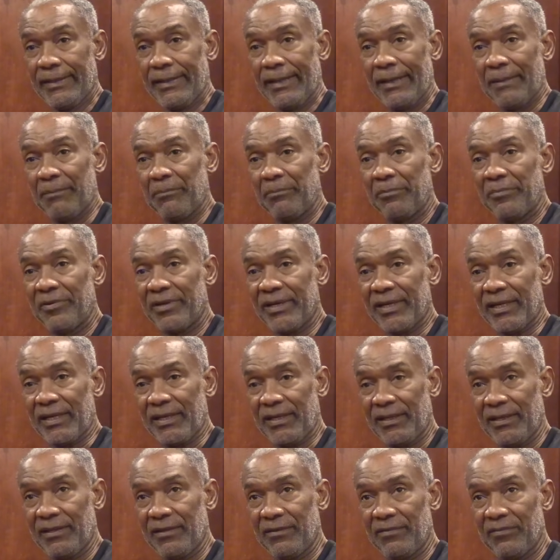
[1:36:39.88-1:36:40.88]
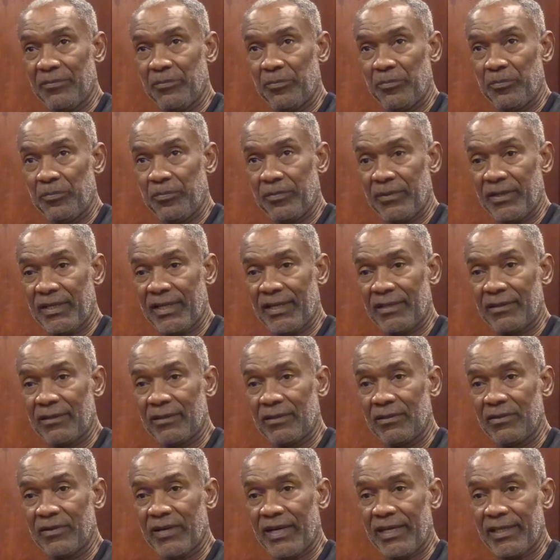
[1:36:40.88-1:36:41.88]
And get
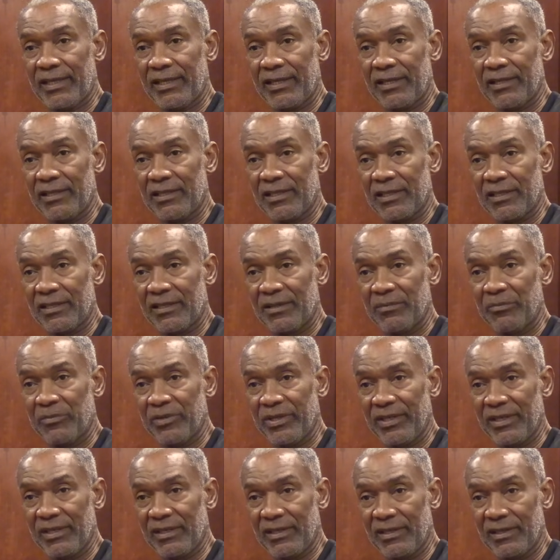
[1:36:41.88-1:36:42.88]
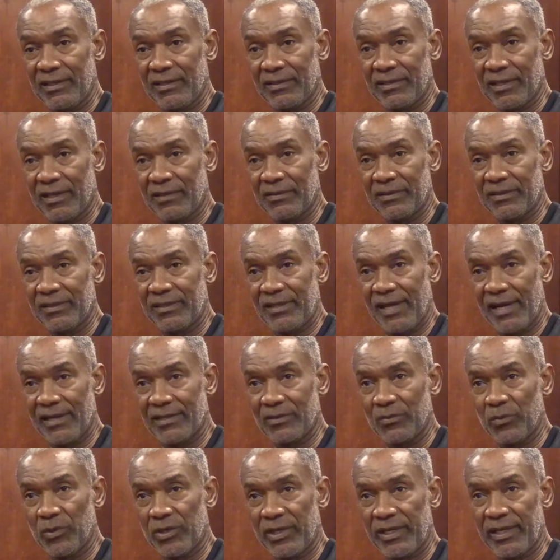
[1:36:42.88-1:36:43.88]
to the right tension and bring things. I
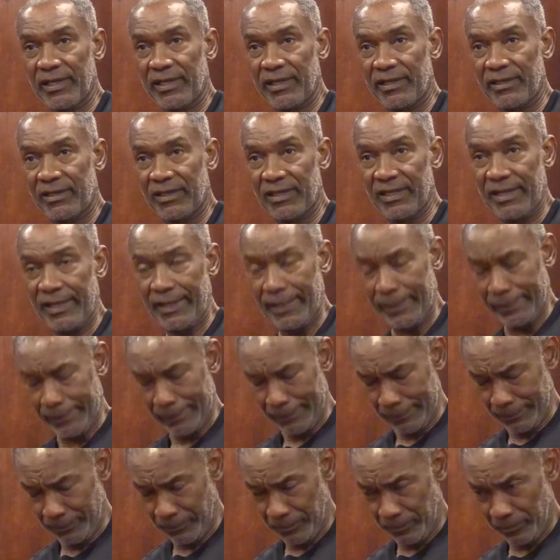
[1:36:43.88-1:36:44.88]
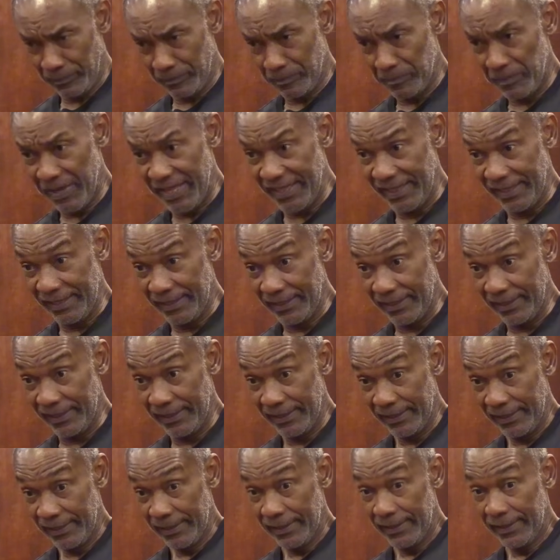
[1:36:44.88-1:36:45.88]
was working on all of that
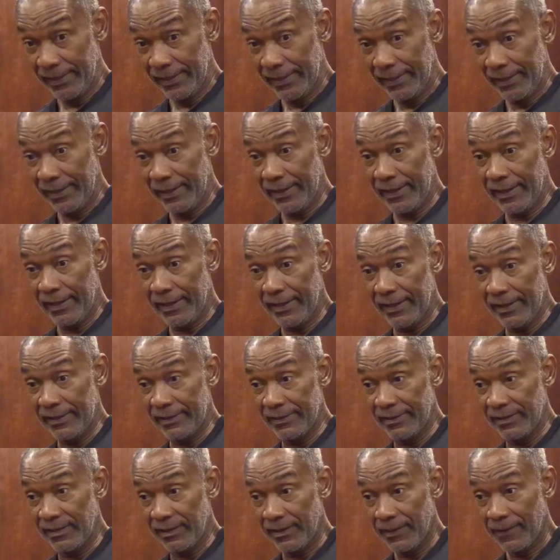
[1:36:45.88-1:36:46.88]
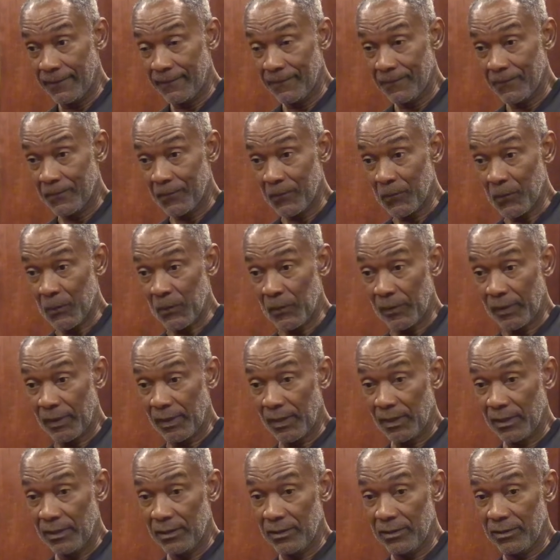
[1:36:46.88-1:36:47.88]
mentally, and
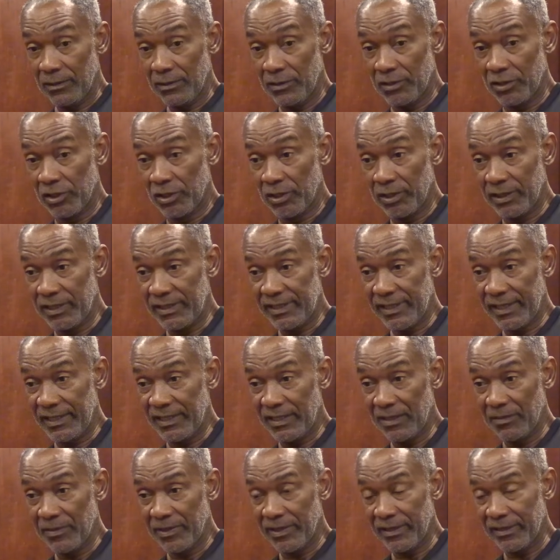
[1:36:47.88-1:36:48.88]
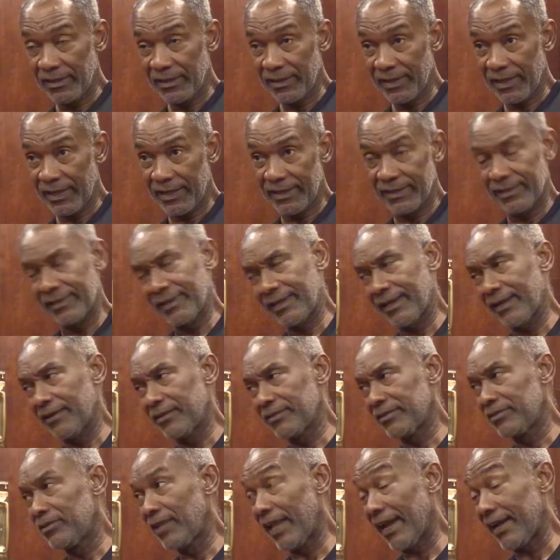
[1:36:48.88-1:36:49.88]
George said to me, and
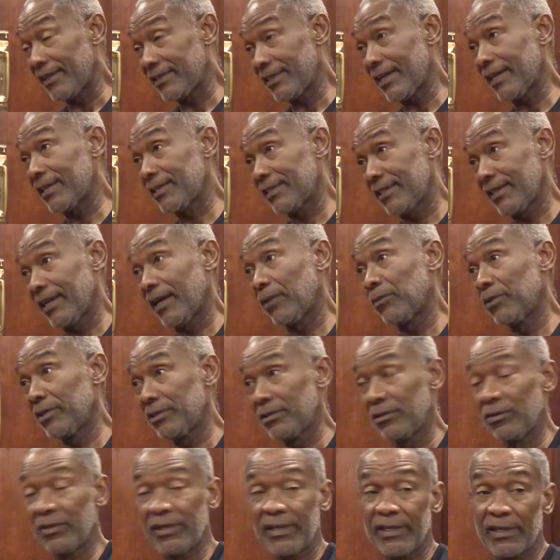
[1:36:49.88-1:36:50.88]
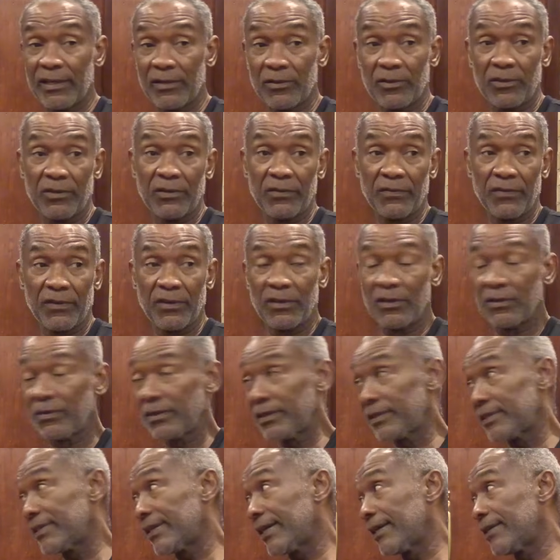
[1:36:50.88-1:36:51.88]
I was looking around for
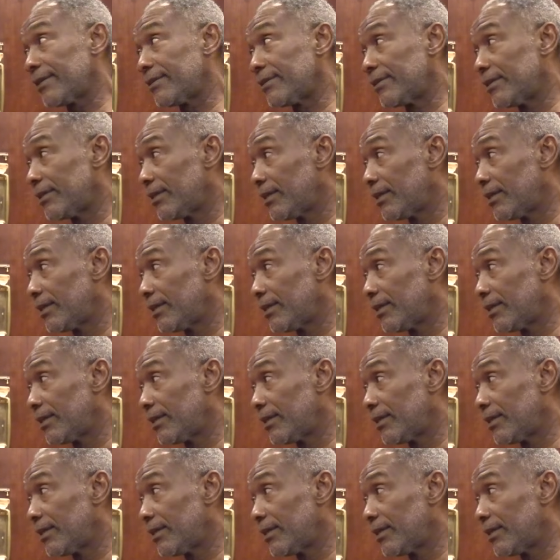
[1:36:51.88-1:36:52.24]
Howard Silo.